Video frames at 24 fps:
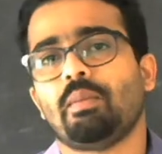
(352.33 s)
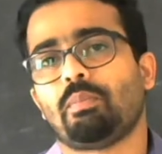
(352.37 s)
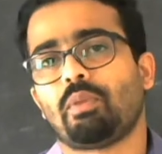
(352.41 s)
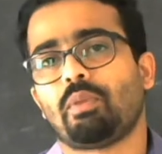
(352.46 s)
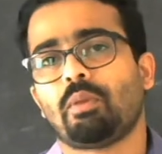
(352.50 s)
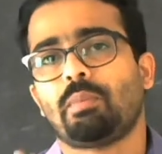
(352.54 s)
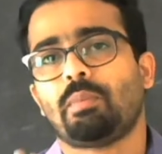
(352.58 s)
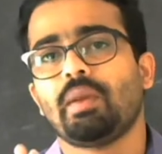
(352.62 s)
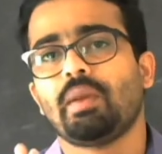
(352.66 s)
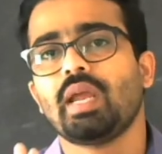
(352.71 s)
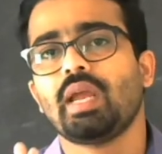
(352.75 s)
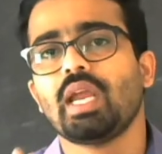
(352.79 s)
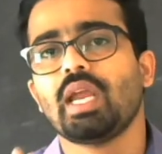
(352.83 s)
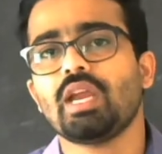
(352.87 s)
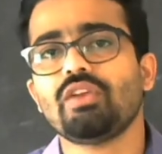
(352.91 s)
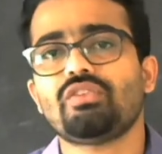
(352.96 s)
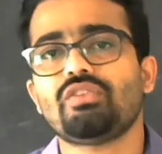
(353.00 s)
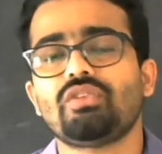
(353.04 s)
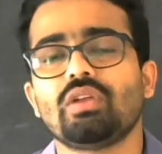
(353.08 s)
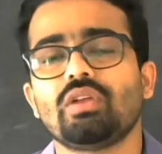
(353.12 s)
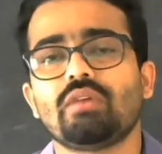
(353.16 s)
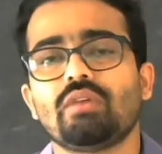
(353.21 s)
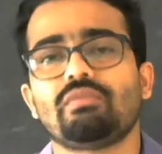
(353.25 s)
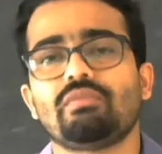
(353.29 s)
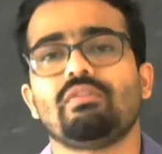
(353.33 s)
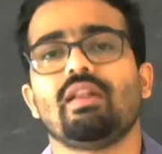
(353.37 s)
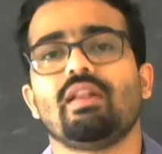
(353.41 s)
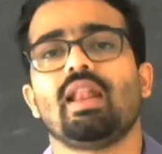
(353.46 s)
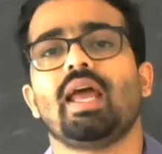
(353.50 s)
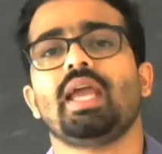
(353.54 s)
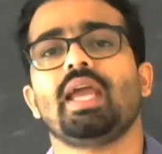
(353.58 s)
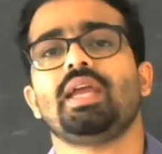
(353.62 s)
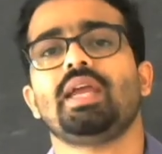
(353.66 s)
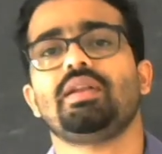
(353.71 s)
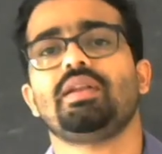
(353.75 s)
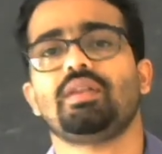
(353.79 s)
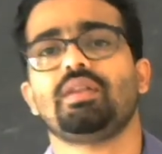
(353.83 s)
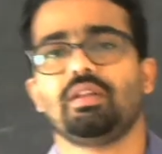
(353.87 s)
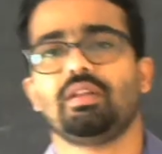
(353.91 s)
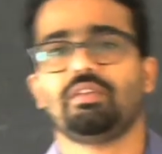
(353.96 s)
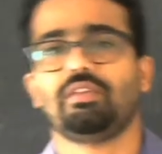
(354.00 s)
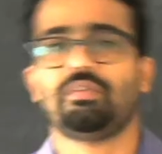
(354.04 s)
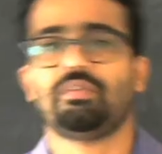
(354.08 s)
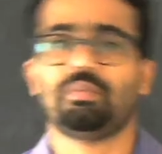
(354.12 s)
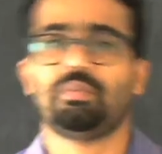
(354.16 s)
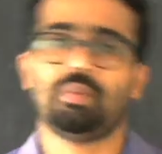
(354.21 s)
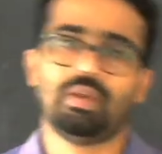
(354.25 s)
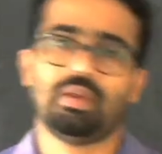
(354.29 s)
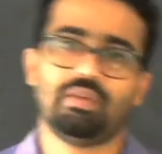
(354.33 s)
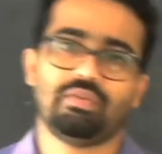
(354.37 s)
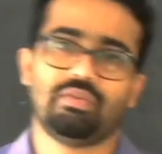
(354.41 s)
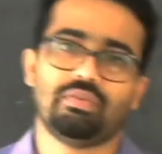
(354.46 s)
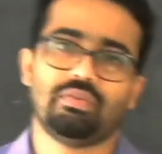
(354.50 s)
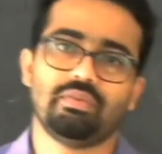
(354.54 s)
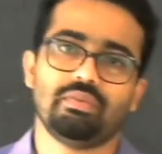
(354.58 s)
propagation of light in a space,